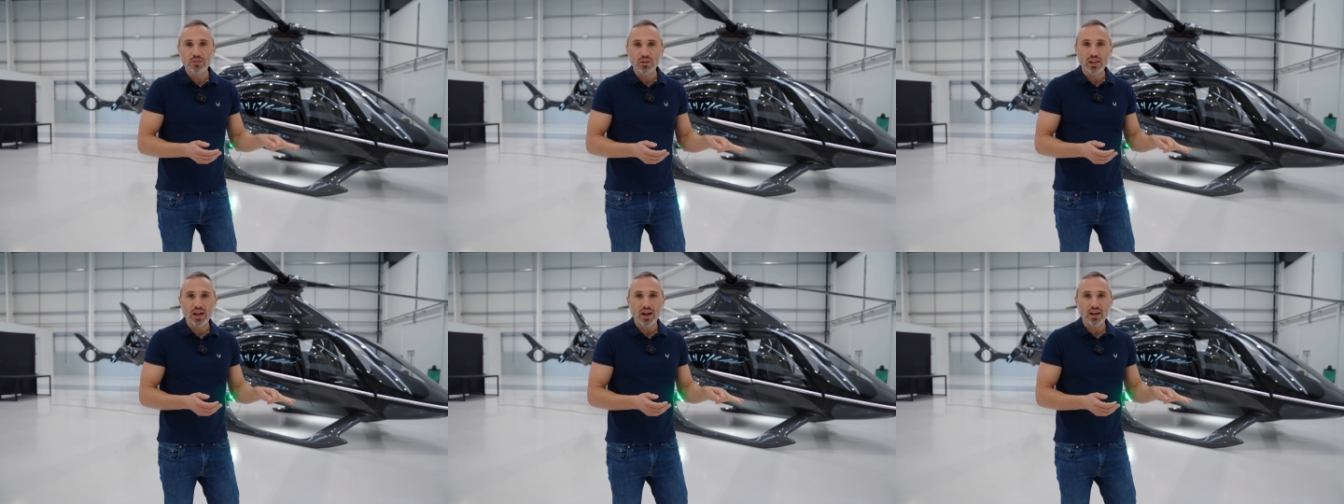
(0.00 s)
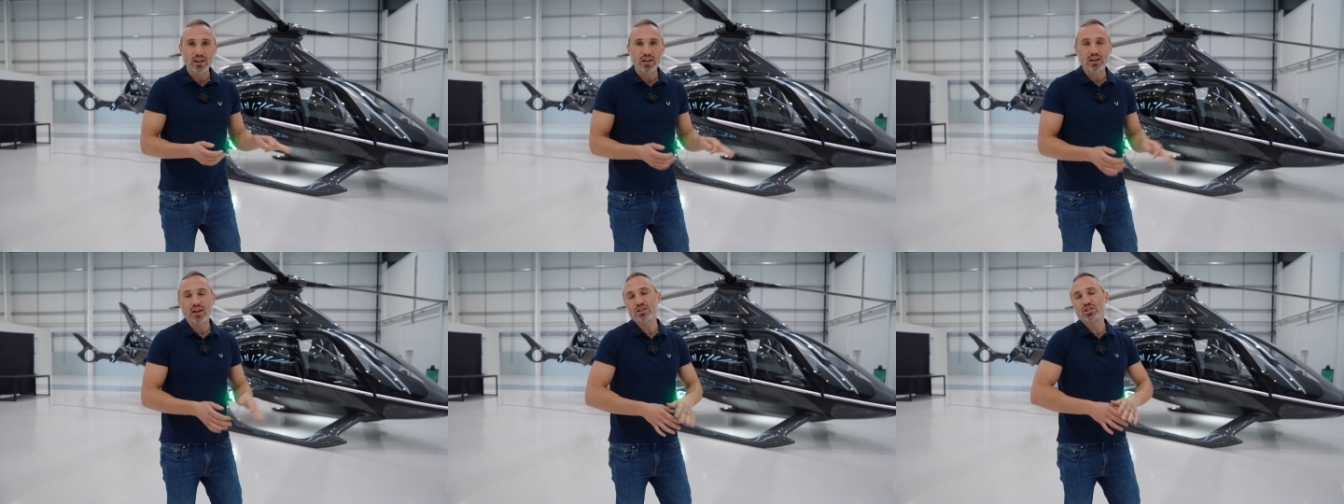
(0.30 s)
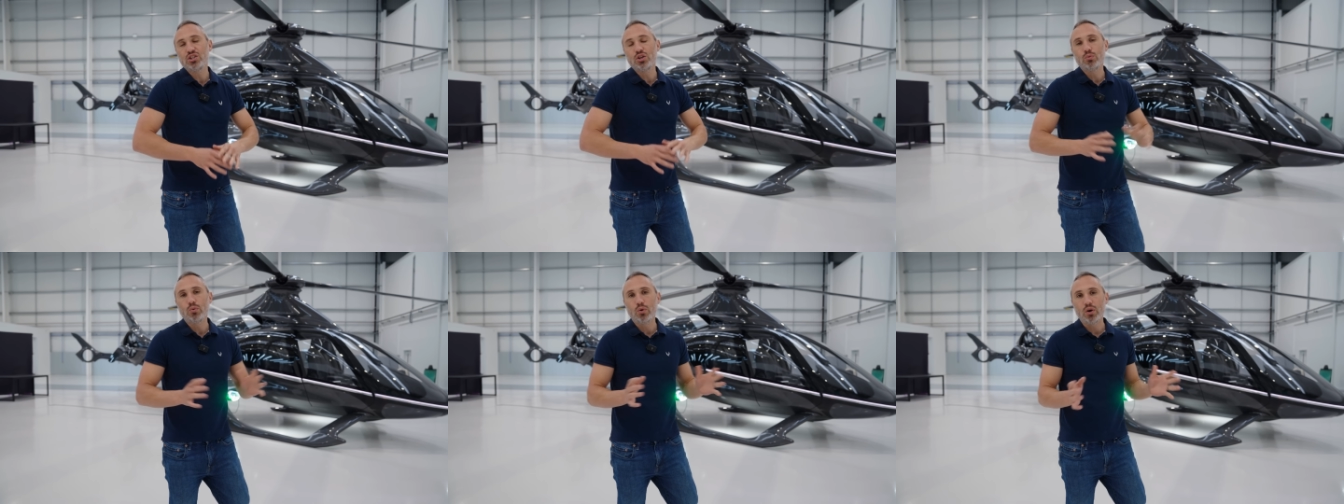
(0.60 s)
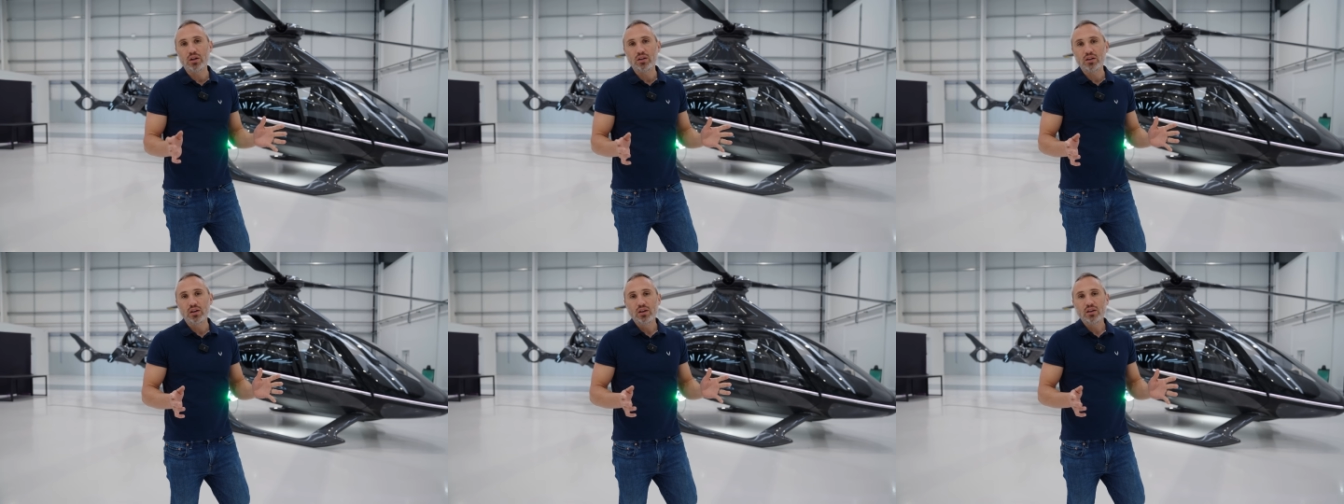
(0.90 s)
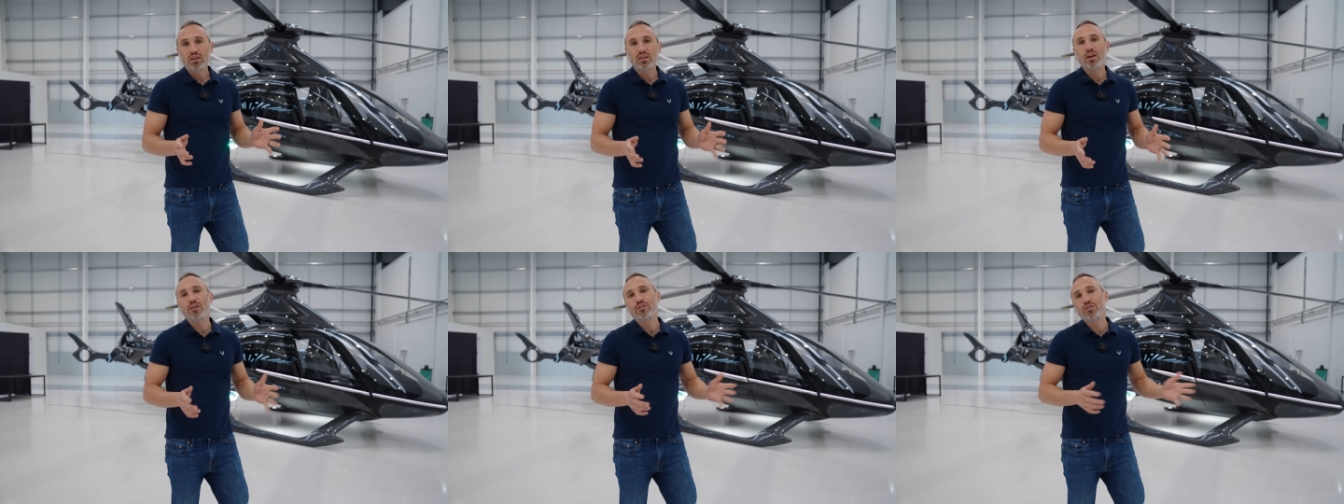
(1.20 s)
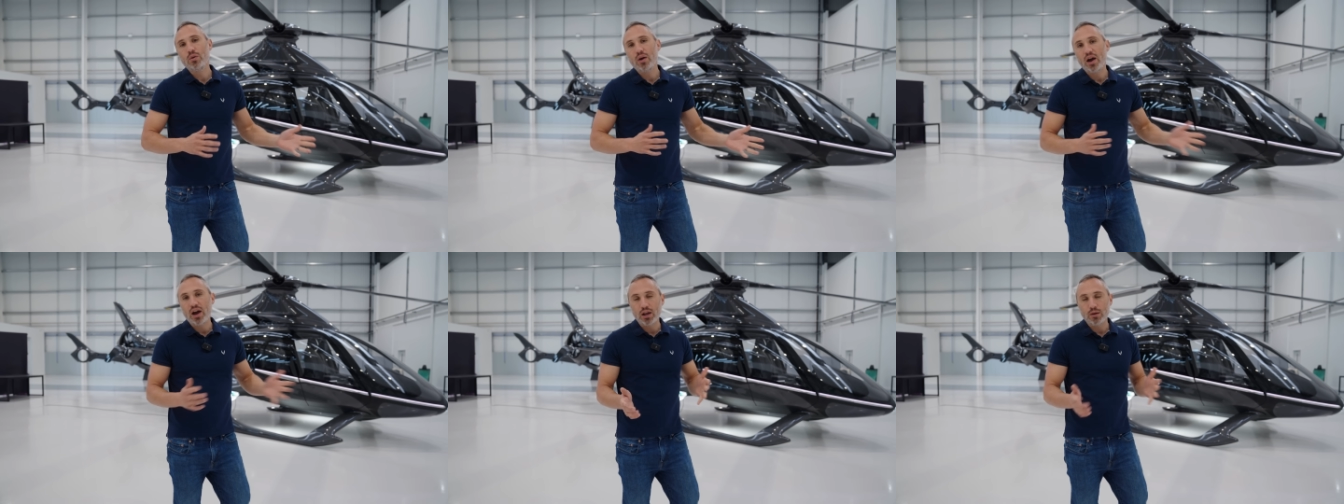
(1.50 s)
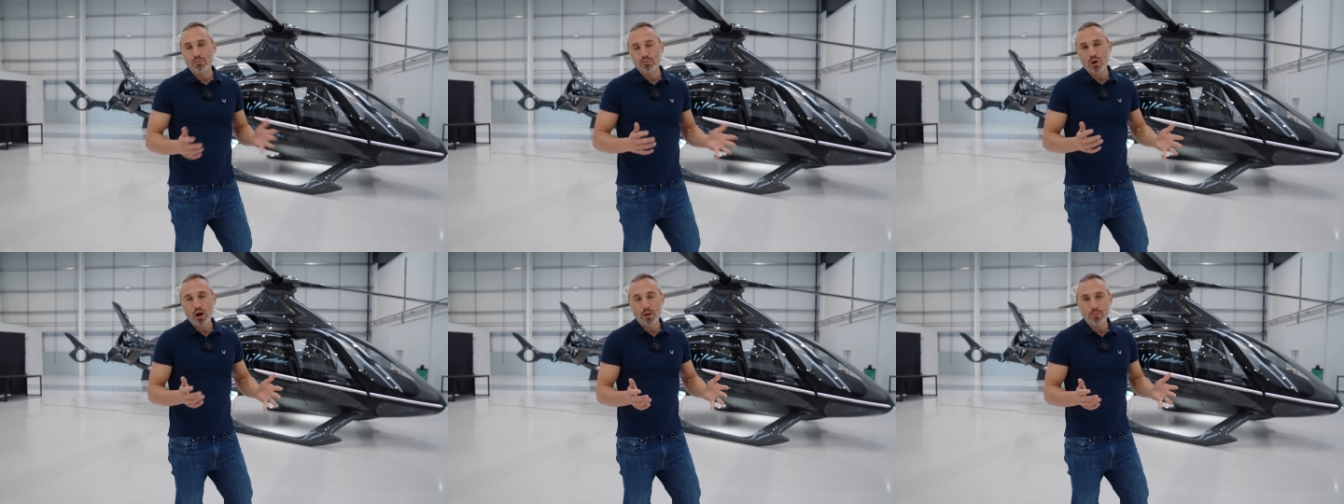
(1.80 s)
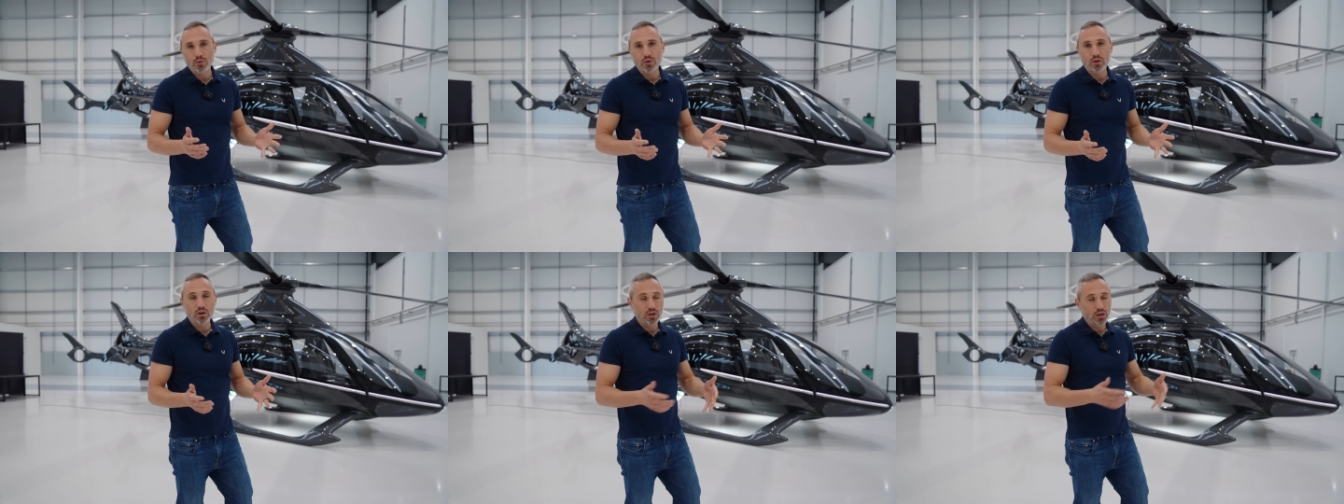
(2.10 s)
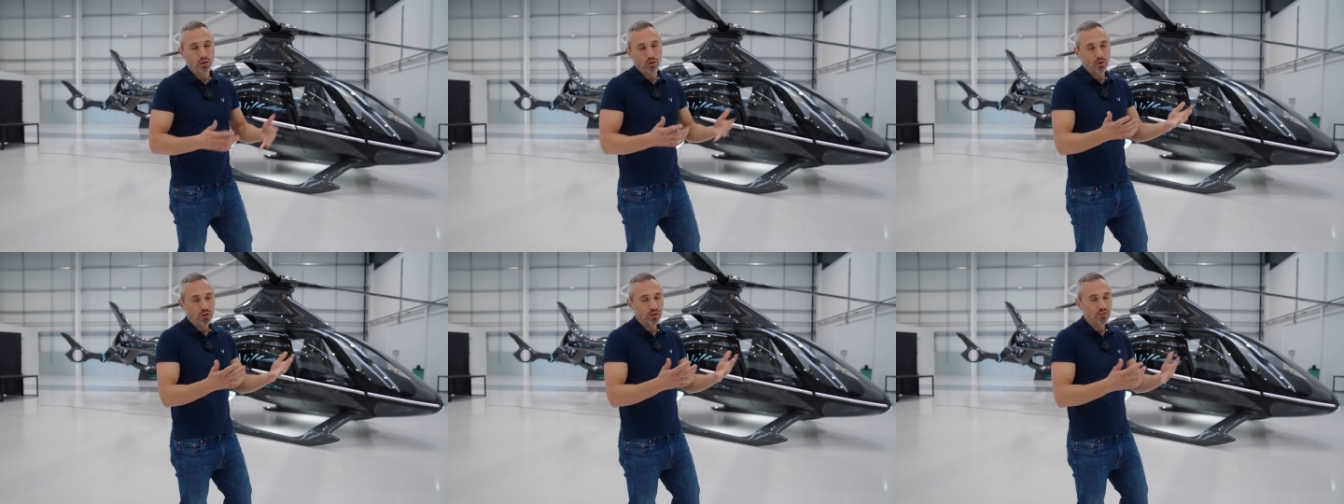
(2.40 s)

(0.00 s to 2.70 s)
of a landing as you would if you had a proper, you know,